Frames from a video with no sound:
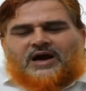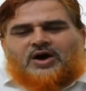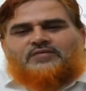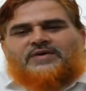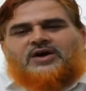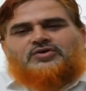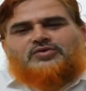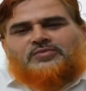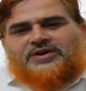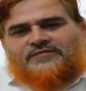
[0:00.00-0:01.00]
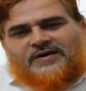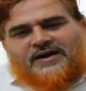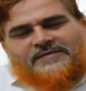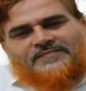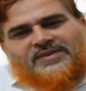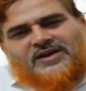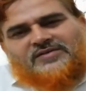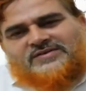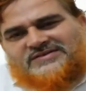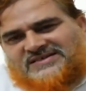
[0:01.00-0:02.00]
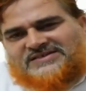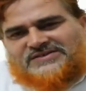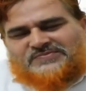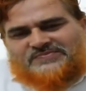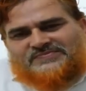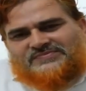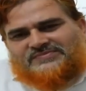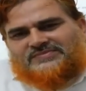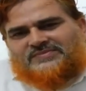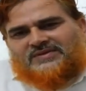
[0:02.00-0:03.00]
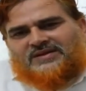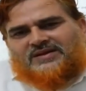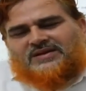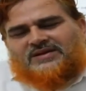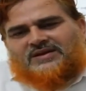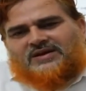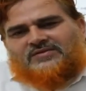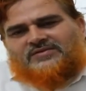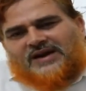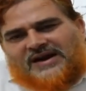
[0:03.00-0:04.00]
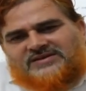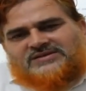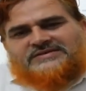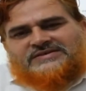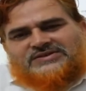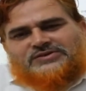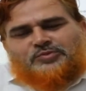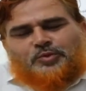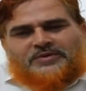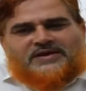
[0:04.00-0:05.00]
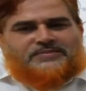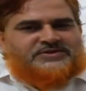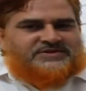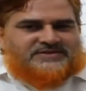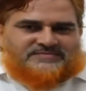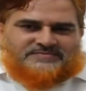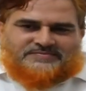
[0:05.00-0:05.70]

How we have to modify our system, our traditional system of examination.